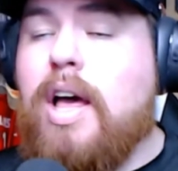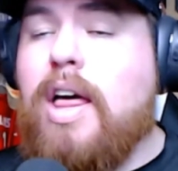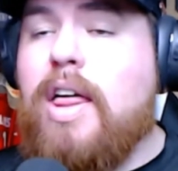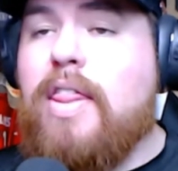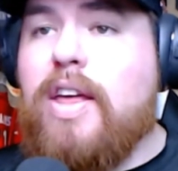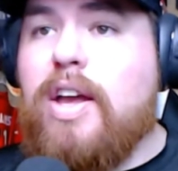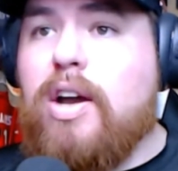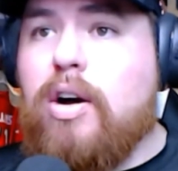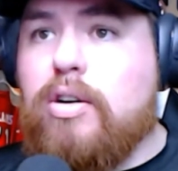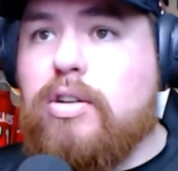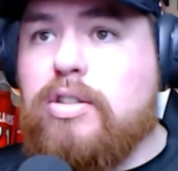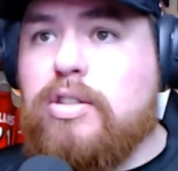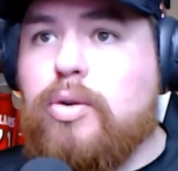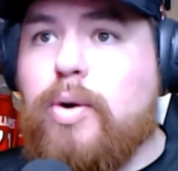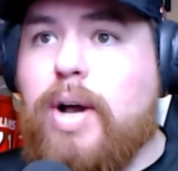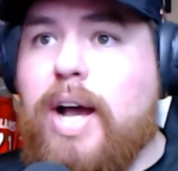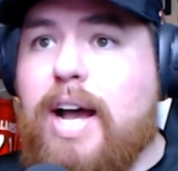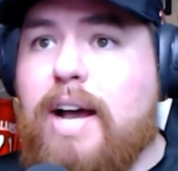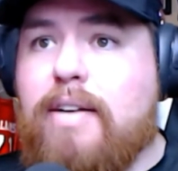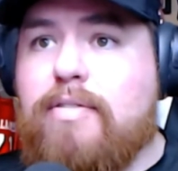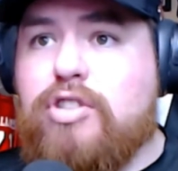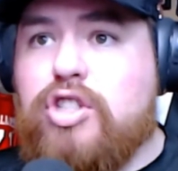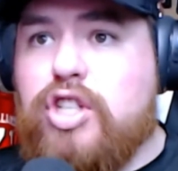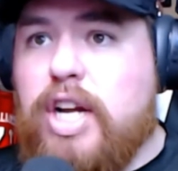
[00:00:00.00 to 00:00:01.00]
They also
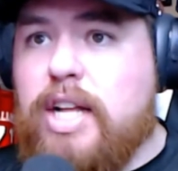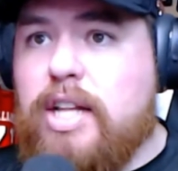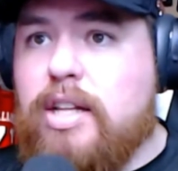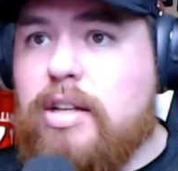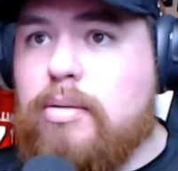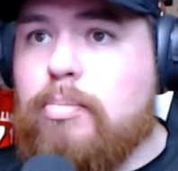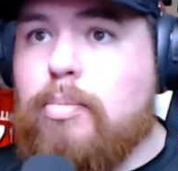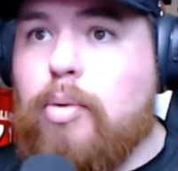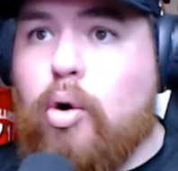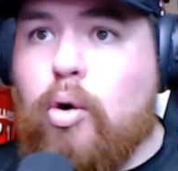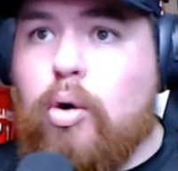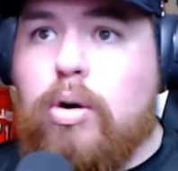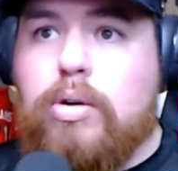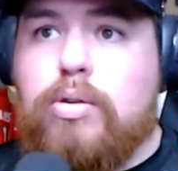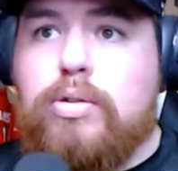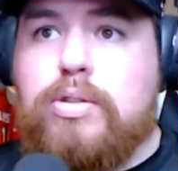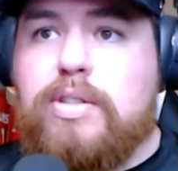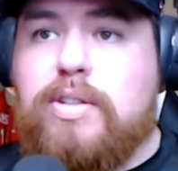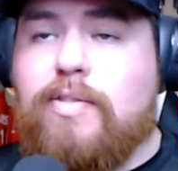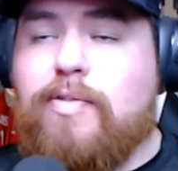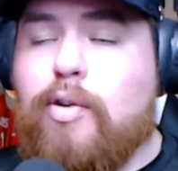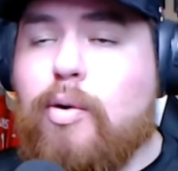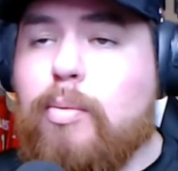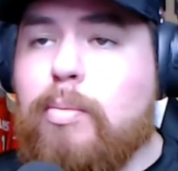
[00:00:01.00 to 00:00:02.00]
have Jalen Moore, who's
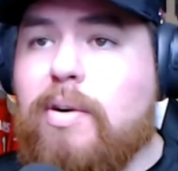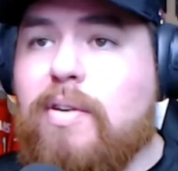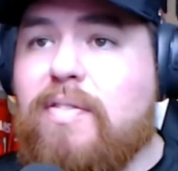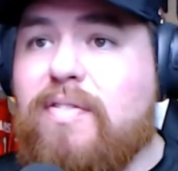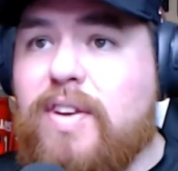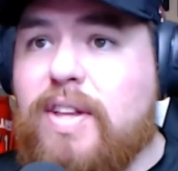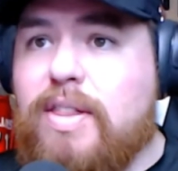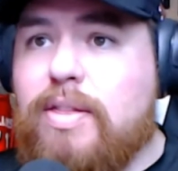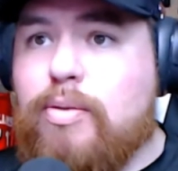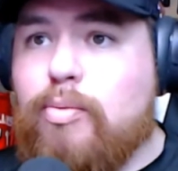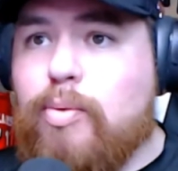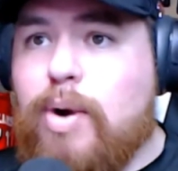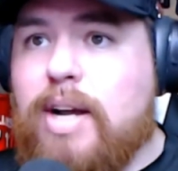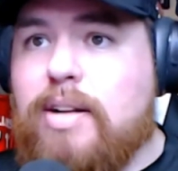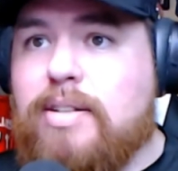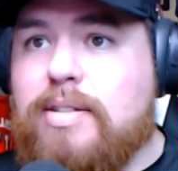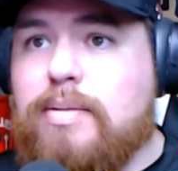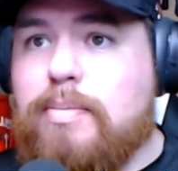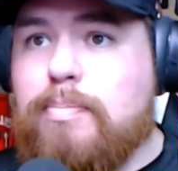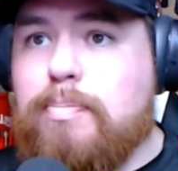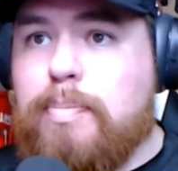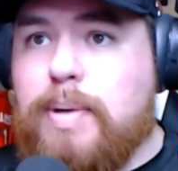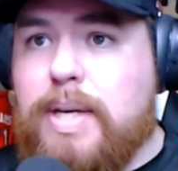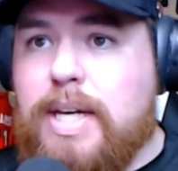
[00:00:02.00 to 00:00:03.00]
a former fifth-round
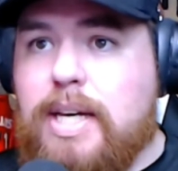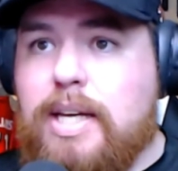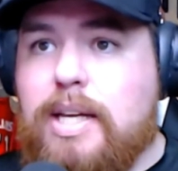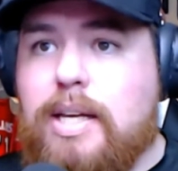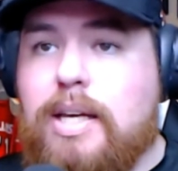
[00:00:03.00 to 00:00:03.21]
pick,